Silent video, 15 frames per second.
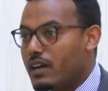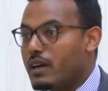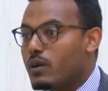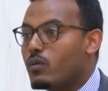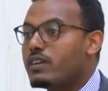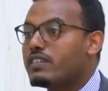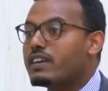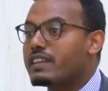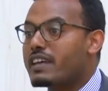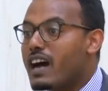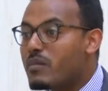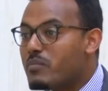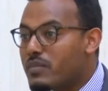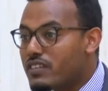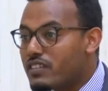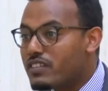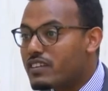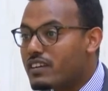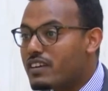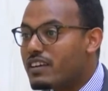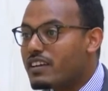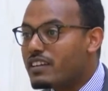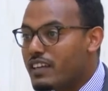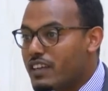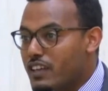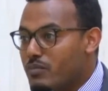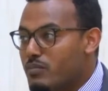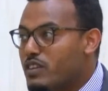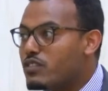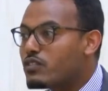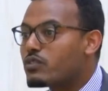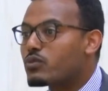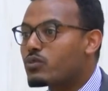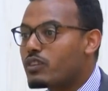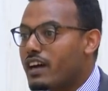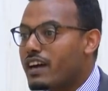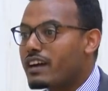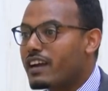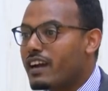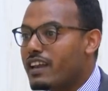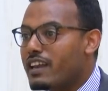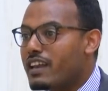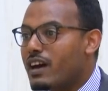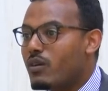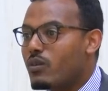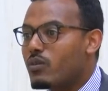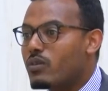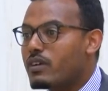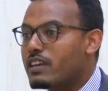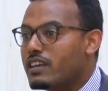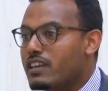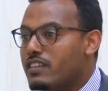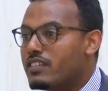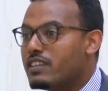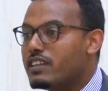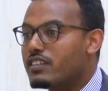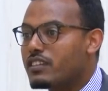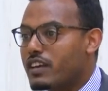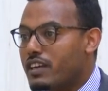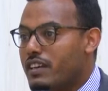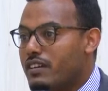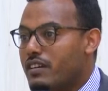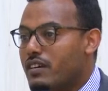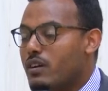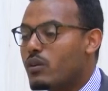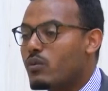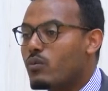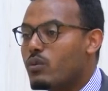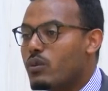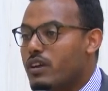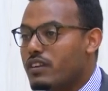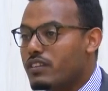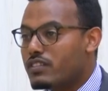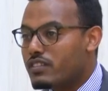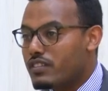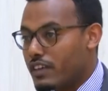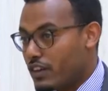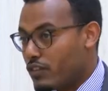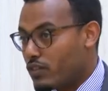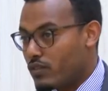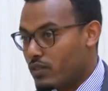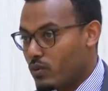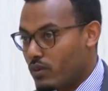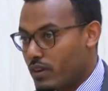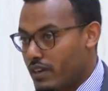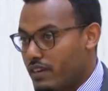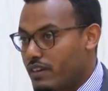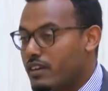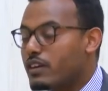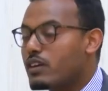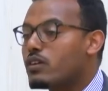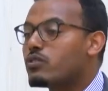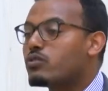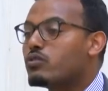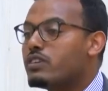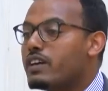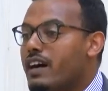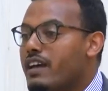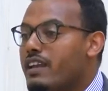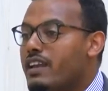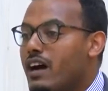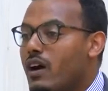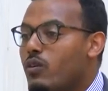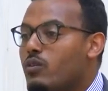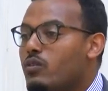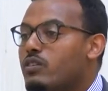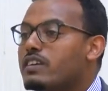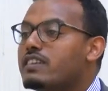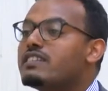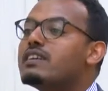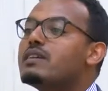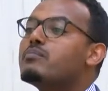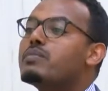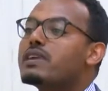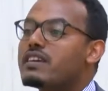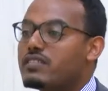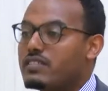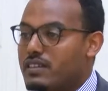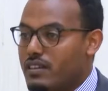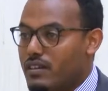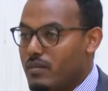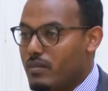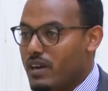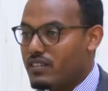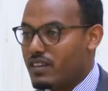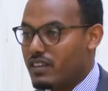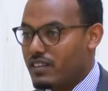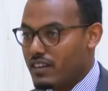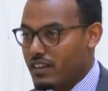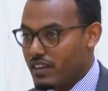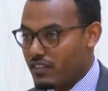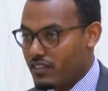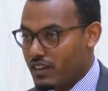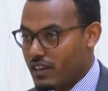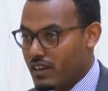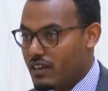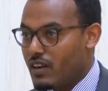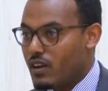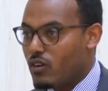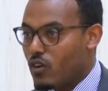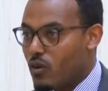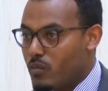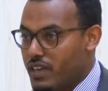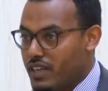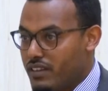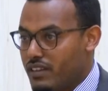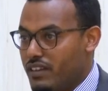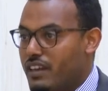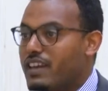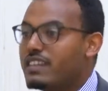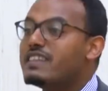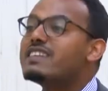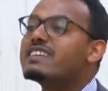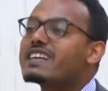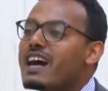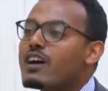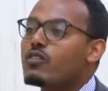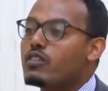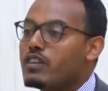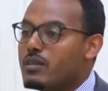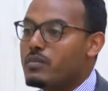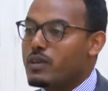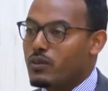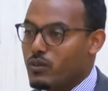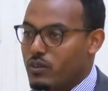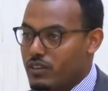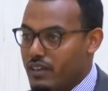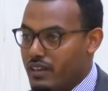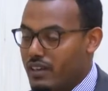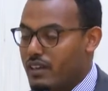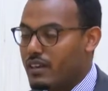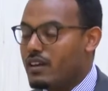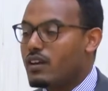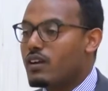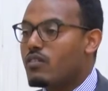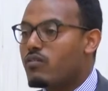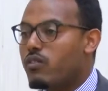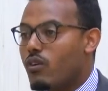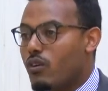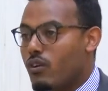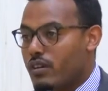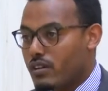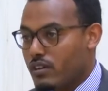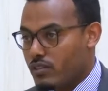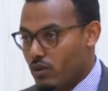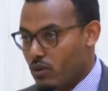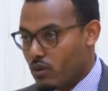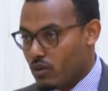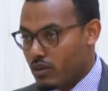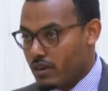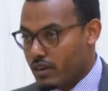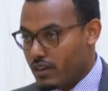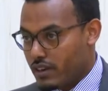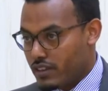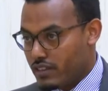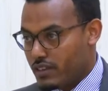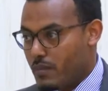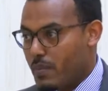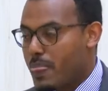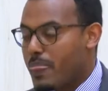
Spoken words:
When that happens, then it means Sudan can now easily trade with the rest of the world. Sudan now is embraced by the international community, and this can only be a good thing for the Horn region.